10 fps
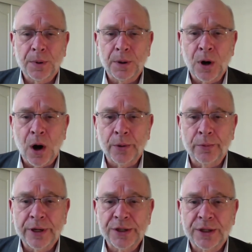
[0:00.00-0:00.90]

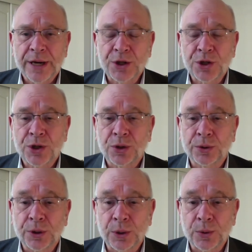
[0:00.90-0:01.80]
non-residential
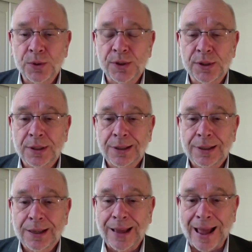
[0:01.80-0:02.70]
use
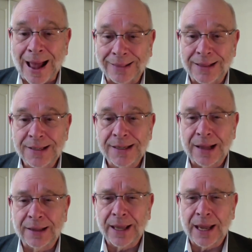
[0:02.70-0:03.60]
at this
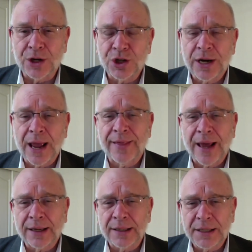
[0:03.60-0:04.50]
allocation, and
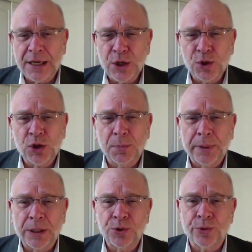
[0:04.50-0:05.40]
that continues to
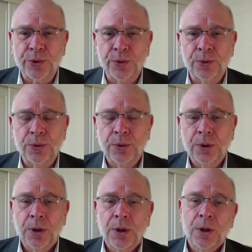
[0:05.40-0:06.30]
be true
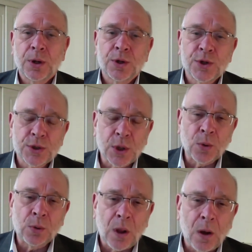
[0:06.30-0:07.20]
so
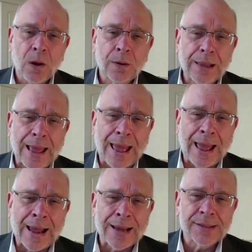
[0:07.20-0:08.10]
long
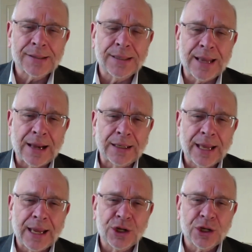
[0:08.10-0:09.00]
as the
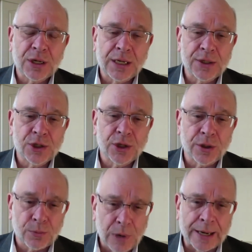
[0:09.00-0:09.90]
allocation is to
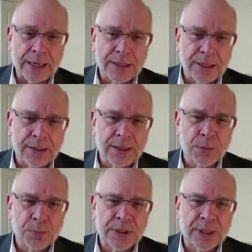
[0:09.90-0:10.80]
the right, in
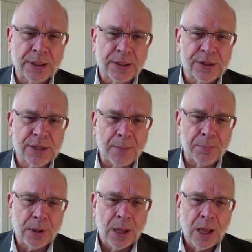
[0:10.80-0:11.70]
this particular
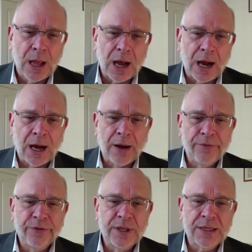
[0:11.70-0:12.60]
example,
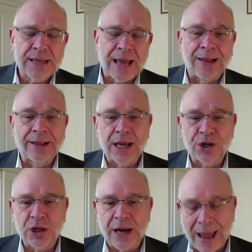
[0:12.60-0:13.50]
of this
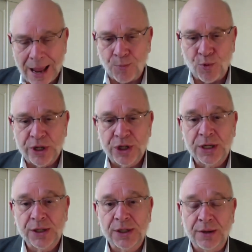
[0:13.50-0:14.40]
allocation M, which
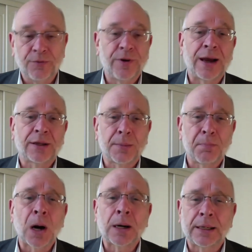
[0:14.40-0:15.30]
is in fact the
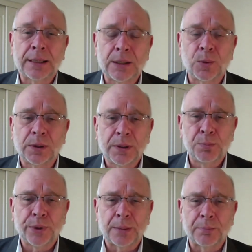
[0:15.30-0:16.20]
market
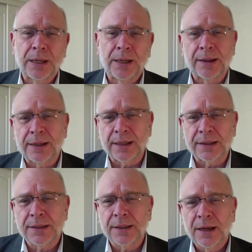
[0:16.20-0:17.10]
equilibrium. And I think
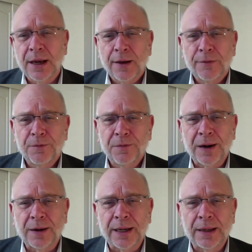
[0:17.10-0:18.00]
it's
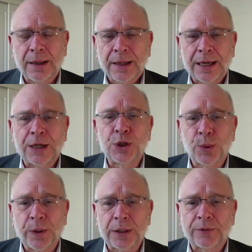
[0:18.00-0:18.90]
fairly
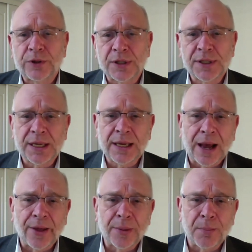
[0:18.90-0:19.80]
intuitive to see
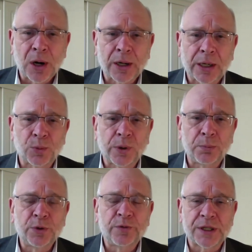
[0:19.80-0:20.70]
how the market will
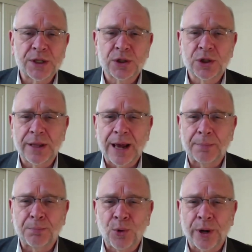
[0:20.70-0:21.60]
move us to
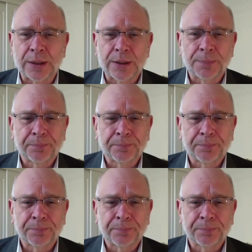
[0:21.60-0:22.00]
that point.